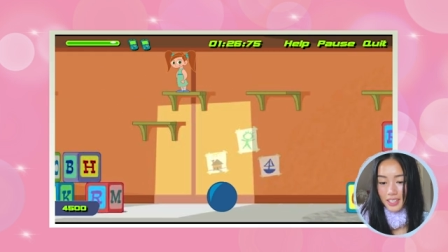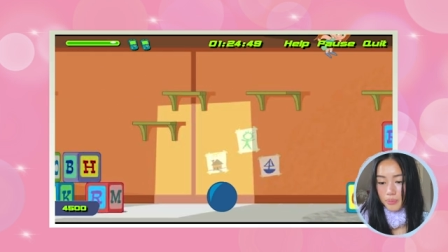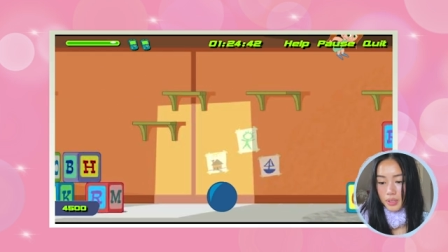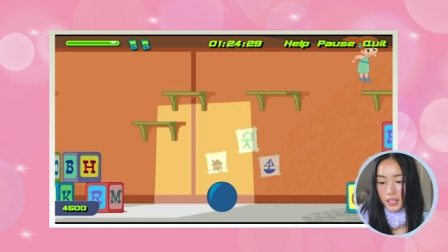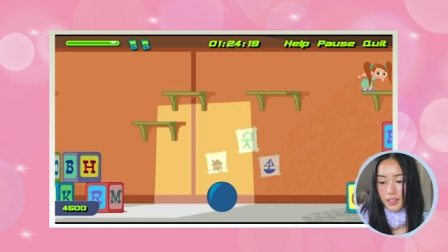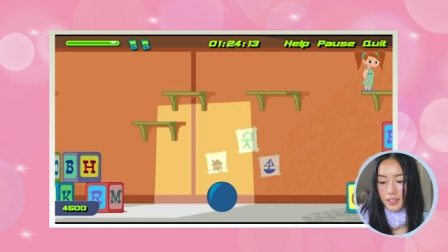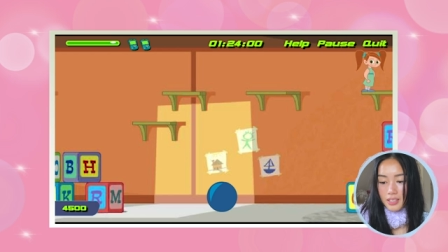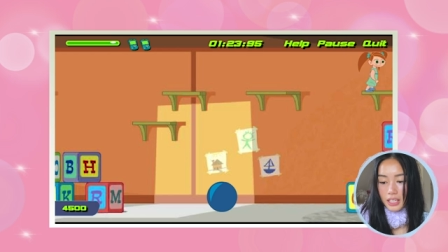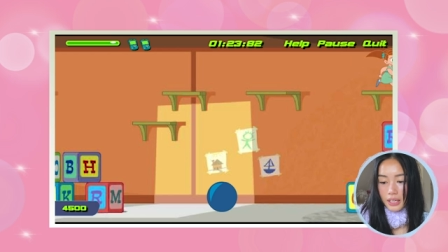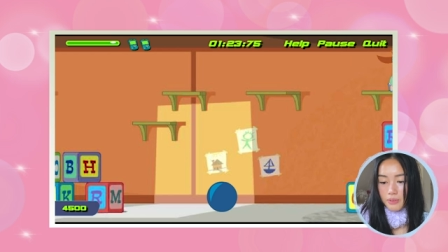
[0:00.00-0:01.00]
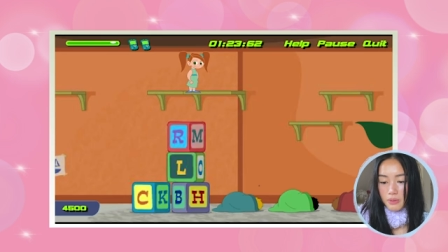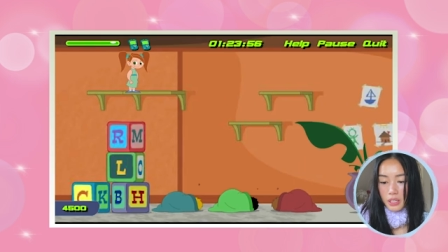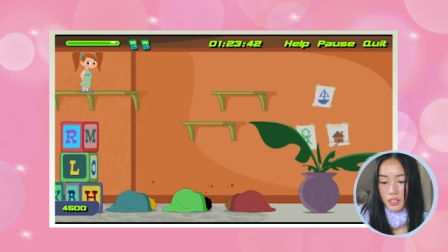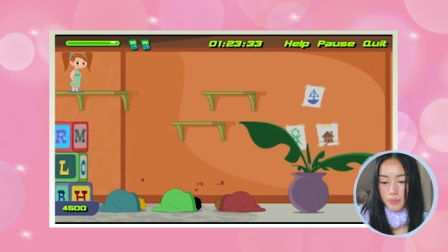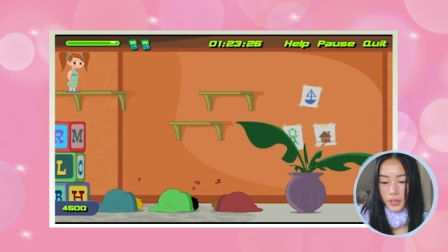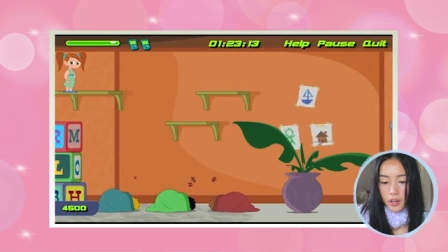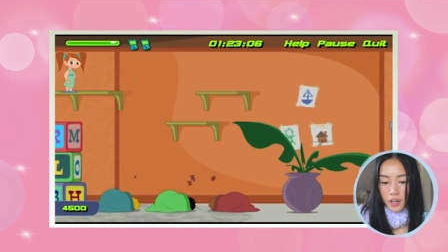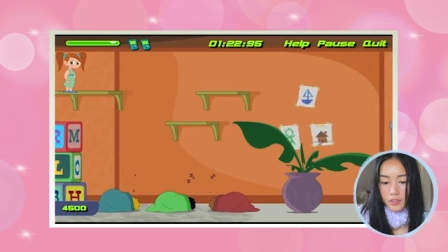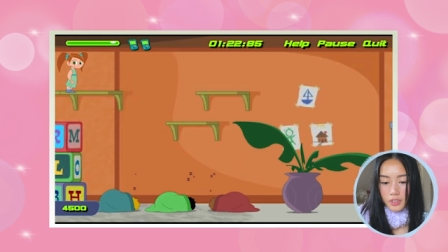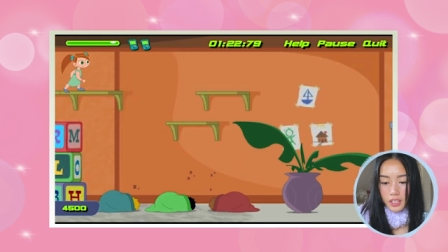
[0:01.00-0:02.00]
Playing these games makes my
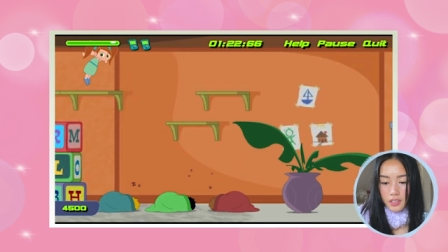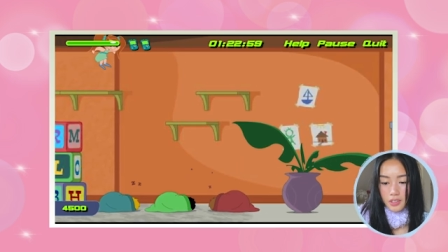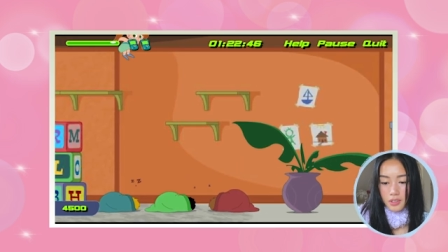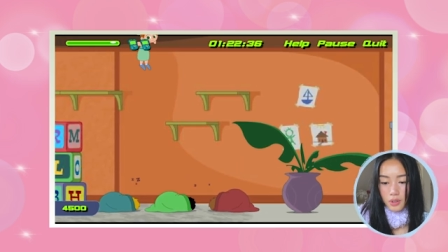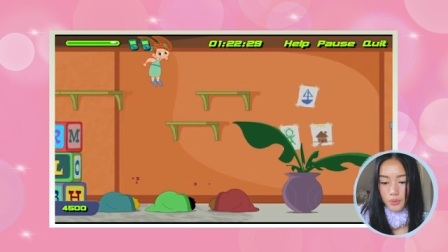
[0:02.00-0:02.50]
heart race so